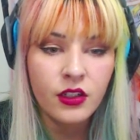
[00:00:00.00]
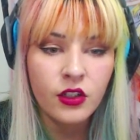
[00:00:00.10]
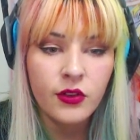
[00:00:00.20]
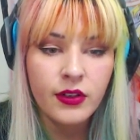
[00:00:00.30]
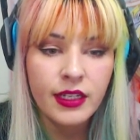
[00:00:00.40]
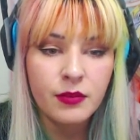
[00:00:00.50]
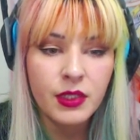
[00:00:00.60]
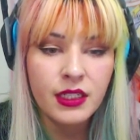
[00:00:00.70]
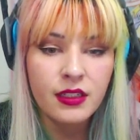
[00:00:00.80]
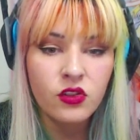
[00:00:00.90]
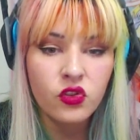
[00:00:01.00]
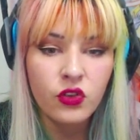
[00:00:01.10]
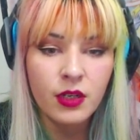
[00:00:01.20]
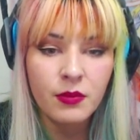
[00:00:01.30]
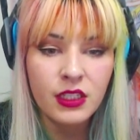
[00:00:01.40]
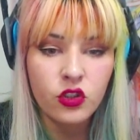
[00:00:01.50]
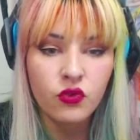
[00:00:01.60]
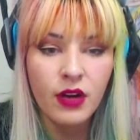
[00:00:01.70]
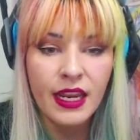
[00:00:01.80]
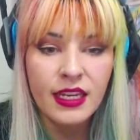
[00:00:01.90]
who had been extremely
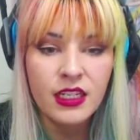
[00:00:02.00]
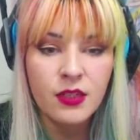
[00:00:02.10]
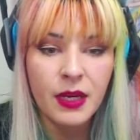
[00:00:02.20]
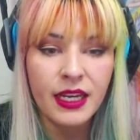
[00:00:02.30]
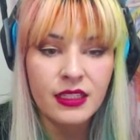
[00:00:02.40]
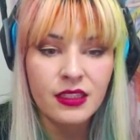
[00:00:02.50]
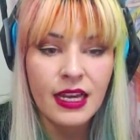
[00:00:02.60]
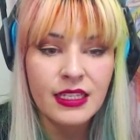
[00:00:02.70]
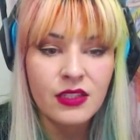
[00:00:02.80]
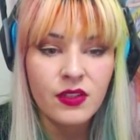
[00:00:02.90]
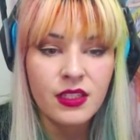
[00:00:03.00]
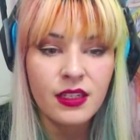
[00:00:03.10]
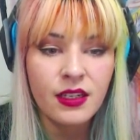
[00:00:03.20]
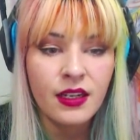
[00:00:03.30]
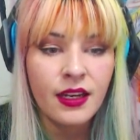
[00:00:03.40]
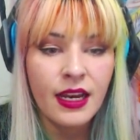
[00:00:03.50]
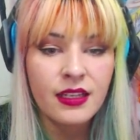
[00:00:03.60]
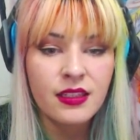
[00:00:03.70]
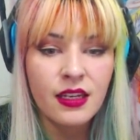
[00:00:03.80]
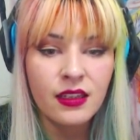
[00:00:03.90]
drained by his last visit, had
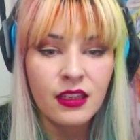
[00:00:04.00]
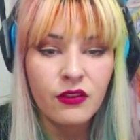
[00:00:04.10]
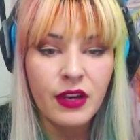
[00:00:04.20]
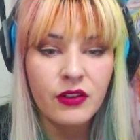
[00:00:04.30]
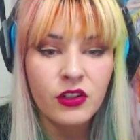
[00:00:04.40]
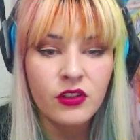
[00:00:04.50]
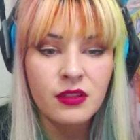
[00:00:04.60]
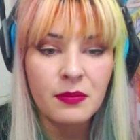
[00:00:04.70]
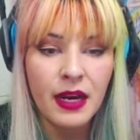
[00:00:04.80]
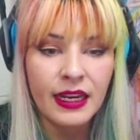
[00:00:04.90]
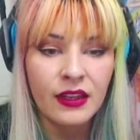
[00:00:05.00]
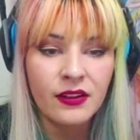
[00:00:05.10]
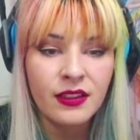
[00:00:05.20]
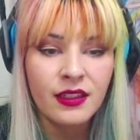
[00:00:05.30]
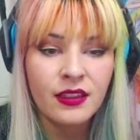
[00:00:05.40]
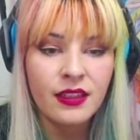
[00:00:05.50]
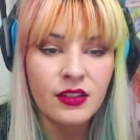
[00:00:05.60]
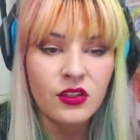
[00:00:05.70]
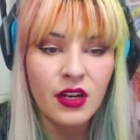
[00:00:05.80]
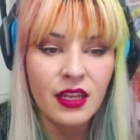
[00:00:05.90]
suddenly found her smile.
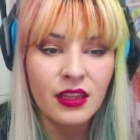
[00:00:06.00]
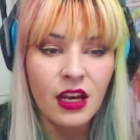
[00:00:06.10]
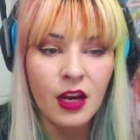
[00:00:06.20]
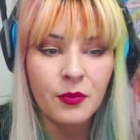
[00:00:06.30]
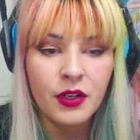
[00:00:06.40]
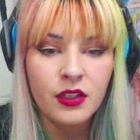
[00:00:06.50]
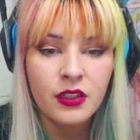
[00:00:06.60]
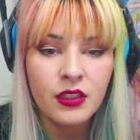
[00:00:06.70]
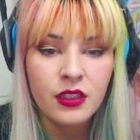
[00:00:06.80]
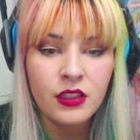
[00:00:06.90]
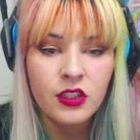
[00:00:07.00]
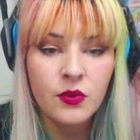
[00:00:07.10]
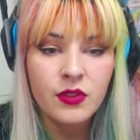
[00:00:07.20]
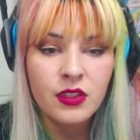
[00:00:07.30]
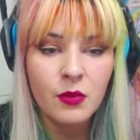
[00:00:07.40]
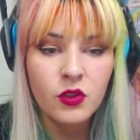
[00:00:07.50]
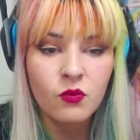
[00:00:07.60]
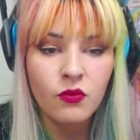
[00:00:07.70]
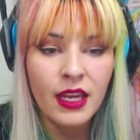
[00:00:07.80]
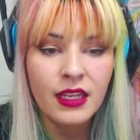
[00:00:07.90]
Yesterday at the opera, she was the most
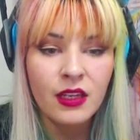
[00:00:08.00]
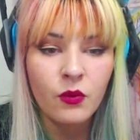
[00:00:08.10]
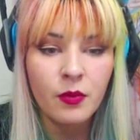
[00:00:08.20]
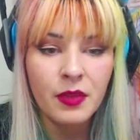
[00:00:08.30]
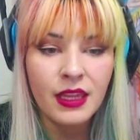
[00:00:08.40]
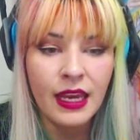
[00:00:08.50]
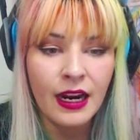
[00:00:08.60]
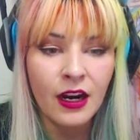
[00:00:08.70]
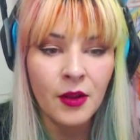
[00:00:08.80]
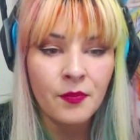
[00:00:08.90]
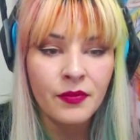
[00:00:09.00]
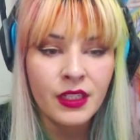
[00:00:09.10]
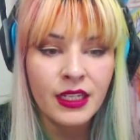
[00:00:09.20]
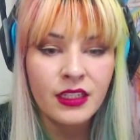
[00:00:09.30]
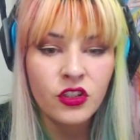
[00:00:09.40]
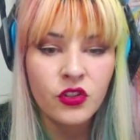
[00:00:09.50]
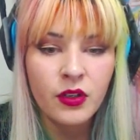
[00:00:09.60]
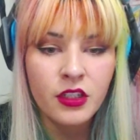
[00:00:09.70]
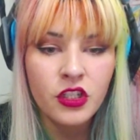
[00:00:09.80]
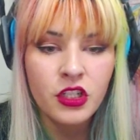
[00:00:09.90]
radiant woman there. In
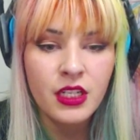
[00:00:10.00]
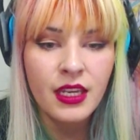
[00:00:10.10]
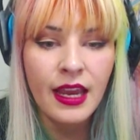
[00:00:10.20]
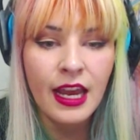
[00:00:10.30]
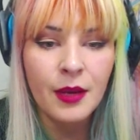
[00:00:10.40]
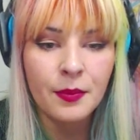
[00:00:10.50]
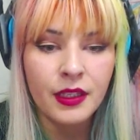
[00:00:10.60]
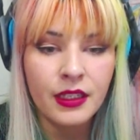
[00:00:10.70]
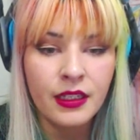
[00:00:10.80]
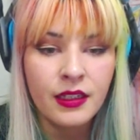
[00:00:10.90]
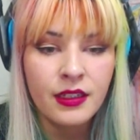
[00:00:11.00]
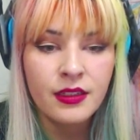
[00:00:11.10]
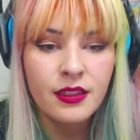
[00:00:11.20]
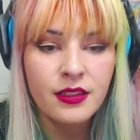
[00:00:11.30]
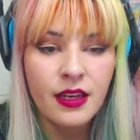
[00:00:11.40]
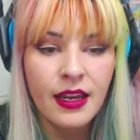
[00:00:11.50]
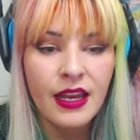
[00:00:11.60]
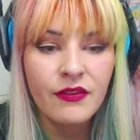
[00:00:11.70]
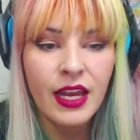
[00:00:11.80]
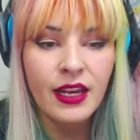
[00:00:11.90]
short, she, happily, does not
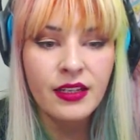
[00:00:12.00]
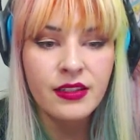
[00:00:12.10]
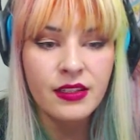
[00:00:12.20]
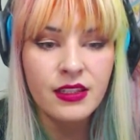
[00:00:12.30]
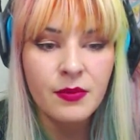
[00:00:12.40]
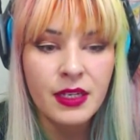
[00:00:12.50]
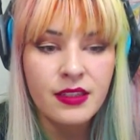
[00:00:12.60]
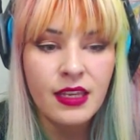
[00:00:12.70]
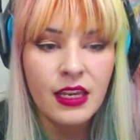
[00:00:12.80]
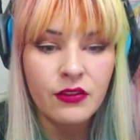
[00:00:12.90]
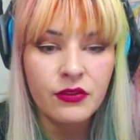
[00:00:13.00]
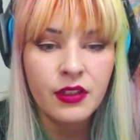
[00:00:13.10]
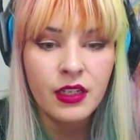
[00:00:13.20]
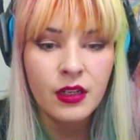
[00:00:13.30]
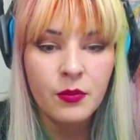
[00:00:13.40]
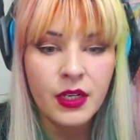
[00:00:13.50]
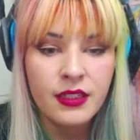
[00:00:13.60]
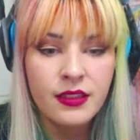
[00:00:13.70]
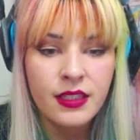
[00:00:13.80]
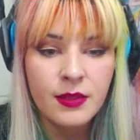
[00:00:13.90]
have access to my safe, but it
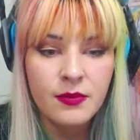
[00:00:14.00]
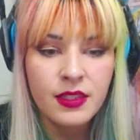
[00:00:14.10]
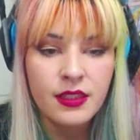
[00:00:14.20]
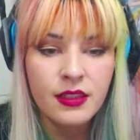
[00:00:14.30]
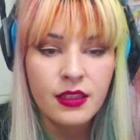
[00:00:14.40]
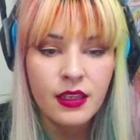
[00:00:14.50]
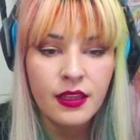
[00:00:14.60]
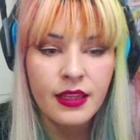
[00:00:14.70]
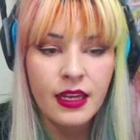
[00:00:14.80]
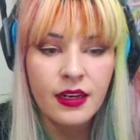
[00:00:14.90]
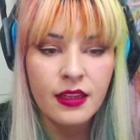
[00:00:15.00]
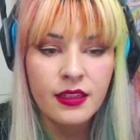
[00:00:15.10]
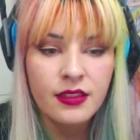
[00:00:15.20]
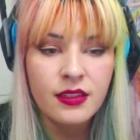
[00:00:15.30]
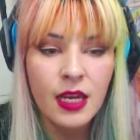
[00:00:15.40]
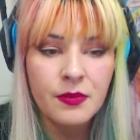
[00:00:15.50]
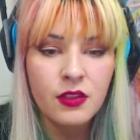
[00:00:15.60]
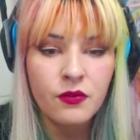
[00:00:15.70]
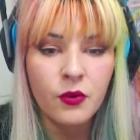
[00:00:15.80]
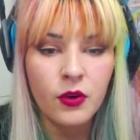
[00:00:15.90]
seems that nothing stops the
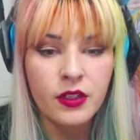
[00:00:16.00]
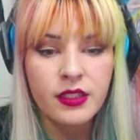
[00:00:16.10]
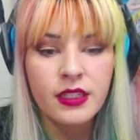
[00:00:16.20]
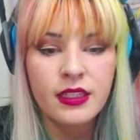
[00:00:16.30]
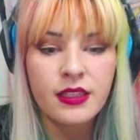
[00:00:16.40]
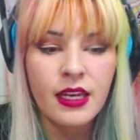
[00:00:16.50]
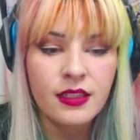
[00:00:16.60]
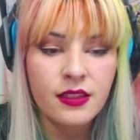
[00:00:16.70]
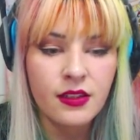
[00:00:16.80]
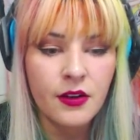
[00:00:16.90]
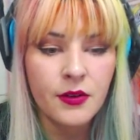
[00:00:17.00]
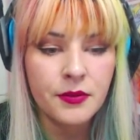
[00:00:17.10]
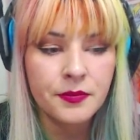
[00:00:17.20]
force. Is that so?